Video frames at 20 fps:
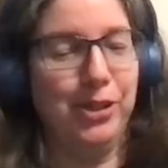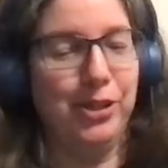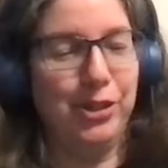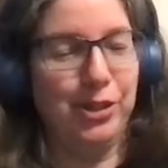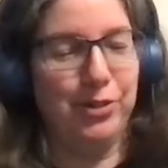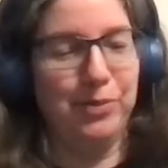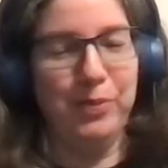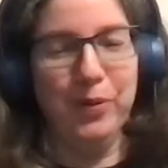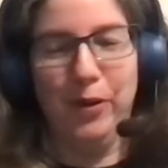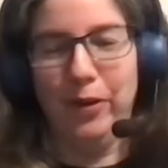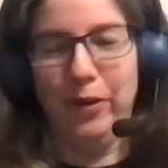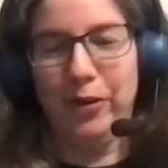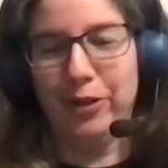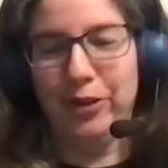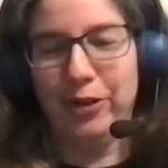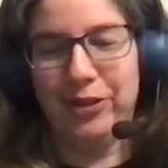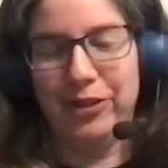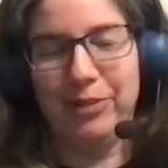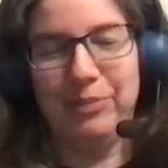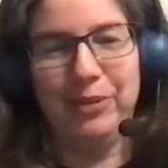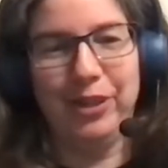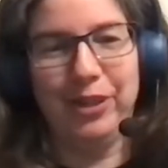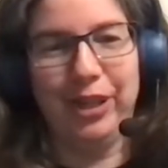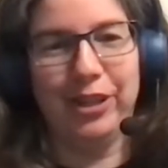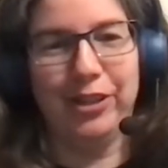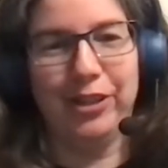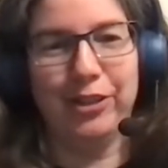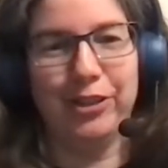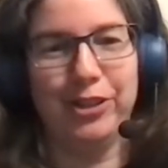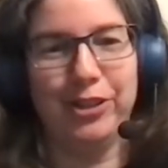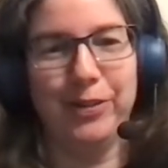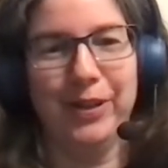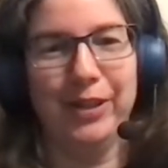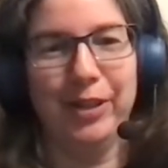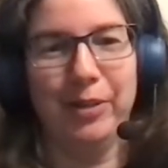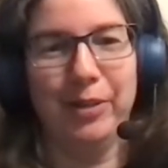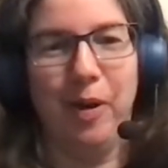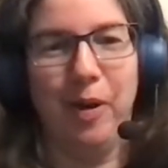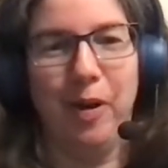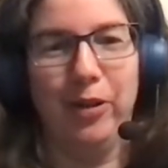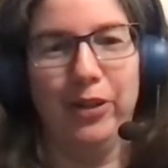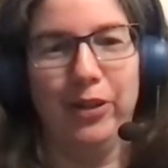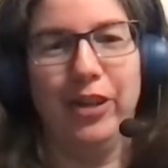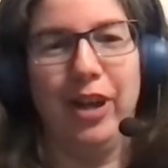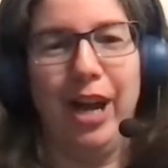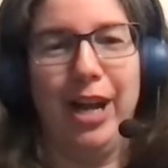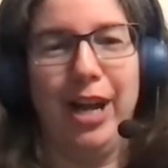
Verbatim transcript: do more? You seem oh, like yeah, you're doing I, them all the time.